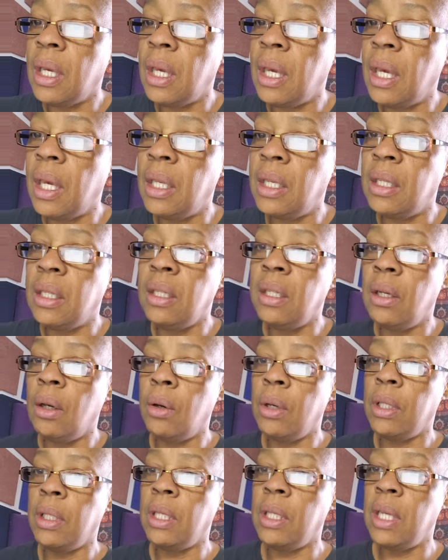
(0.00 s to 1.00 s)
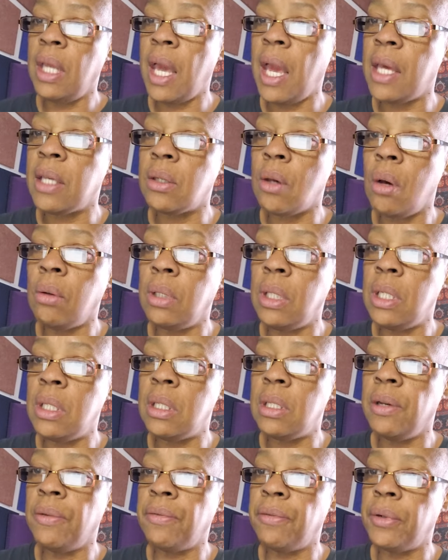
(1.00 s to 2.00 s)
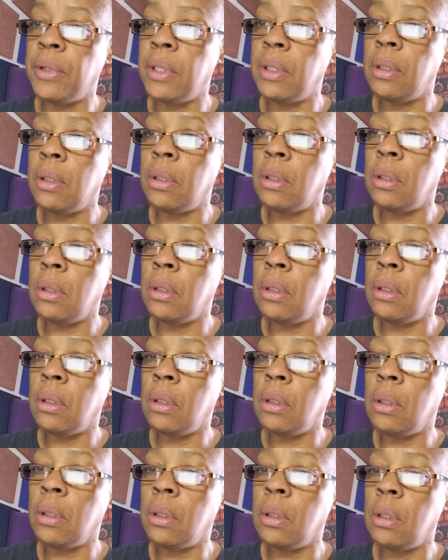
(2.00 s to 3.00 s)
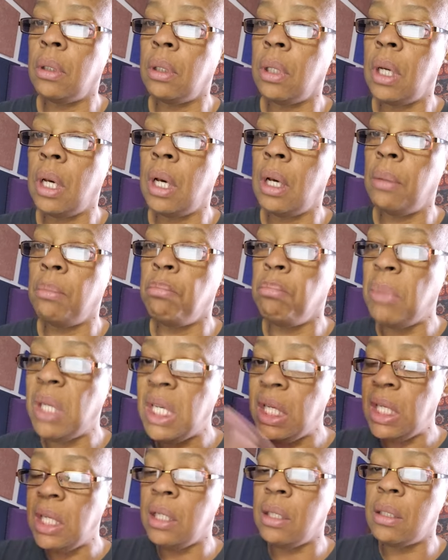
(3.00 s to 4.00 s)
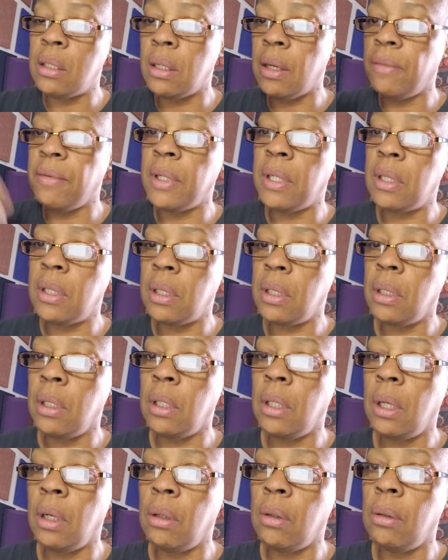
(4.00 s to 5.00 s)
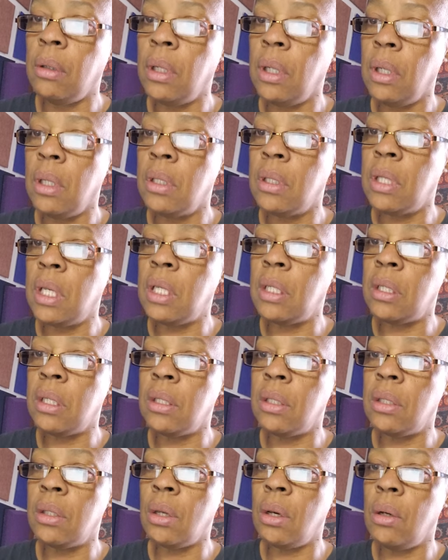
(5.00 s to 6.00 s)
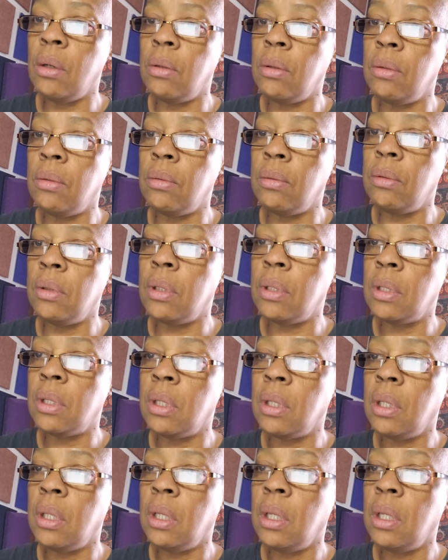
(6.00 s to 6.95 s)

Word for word: and, you know, and then it has all these different uh, meanings of it, you know. Sticks and stones